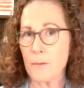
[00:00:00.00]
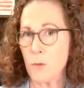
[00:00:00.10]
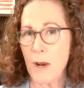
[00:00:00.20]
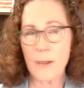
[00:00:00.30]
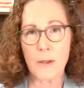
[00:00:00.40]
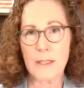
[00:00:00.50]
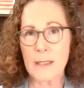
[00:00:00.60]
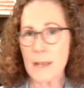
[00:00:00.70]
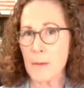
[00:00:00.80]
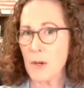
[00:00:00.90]
whether it's a
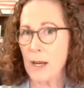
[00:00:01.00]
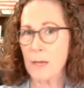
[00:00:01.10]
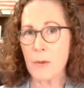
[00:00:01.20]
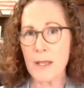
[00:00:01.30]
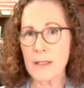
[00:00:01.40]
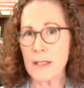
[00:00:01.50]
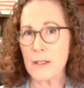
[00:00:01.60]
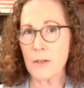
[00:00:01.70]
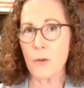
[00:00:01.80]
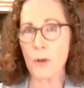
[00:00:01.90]
Democratic
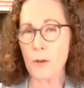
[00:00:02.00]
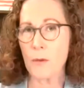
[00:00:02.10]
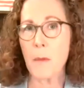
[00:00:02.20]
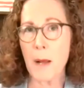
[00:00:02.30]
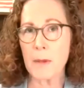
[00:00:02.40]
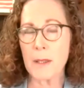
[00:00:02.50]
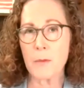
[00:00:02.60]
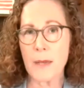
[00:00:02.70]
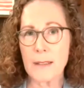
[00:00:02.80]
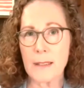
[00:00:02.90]
president or a
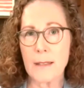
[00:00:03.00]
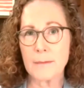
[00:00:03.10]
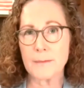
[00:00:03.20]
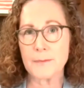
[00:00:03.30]
Republican president.